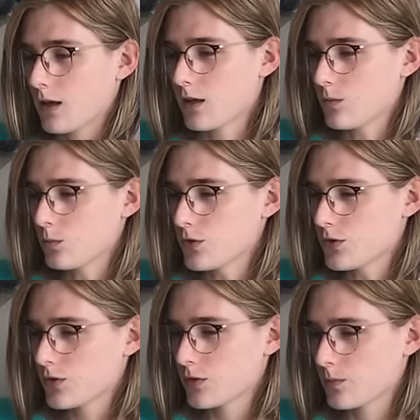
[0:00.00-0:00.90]
It
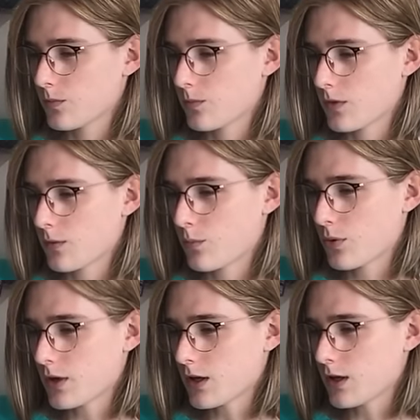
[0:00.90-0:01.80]
was
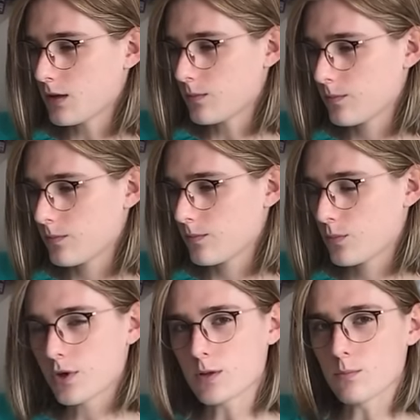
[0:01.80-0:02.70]
pretty
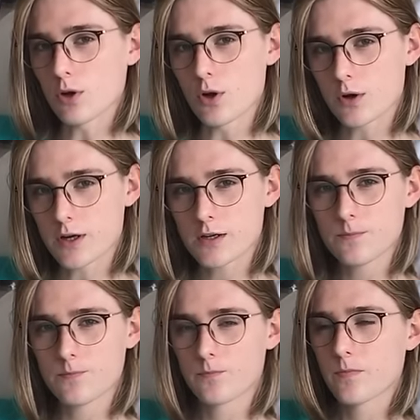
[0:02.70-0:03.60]
blurry.
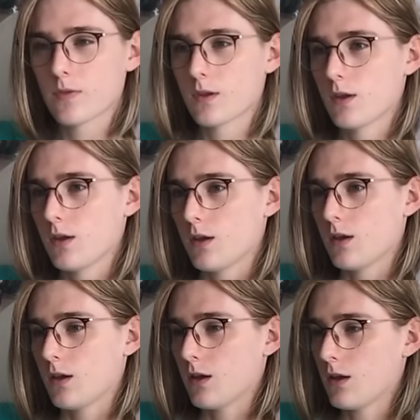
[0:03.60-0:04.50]

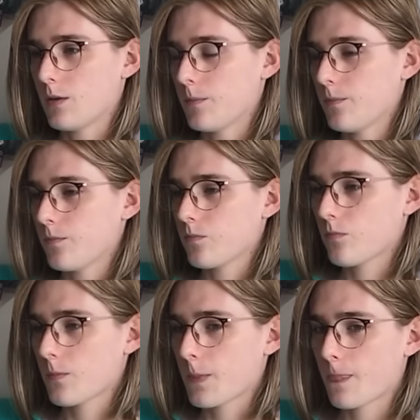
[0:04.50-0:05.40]

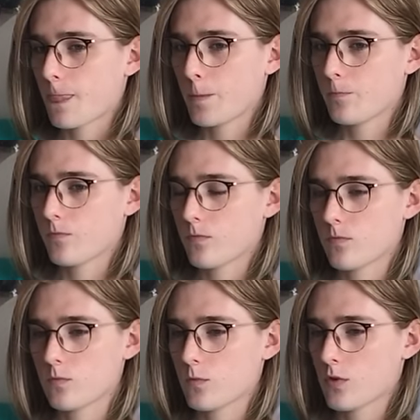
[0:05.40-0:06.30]

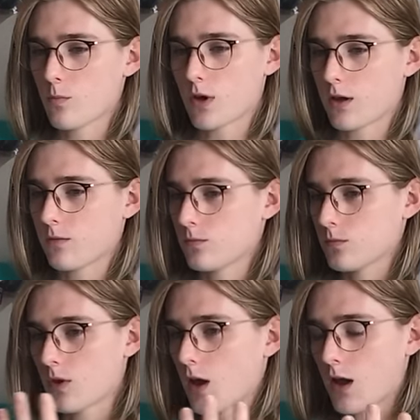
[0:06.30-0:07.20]
With my
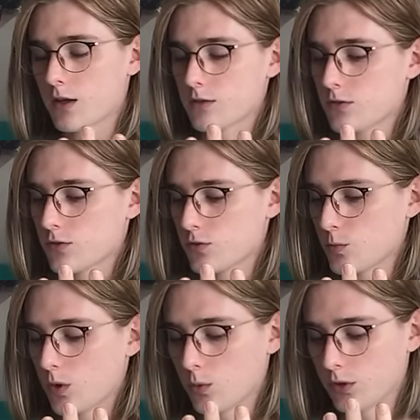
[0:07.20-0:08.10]
eyes
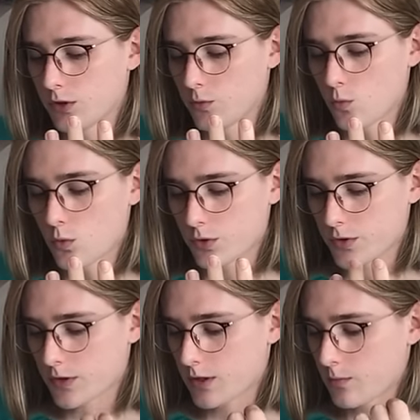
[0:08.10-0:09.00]
swollen and
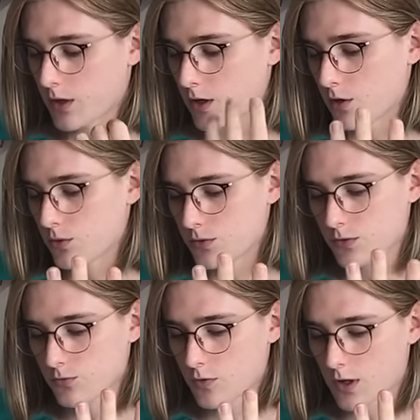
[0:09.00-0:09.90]
watering, my
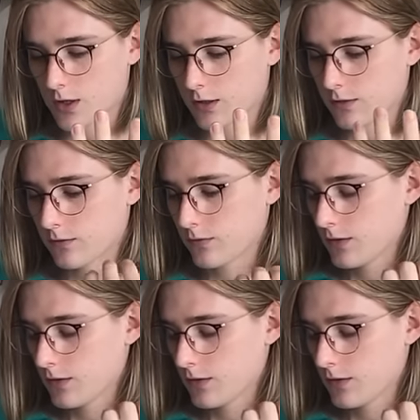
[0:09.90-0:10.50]
nose running,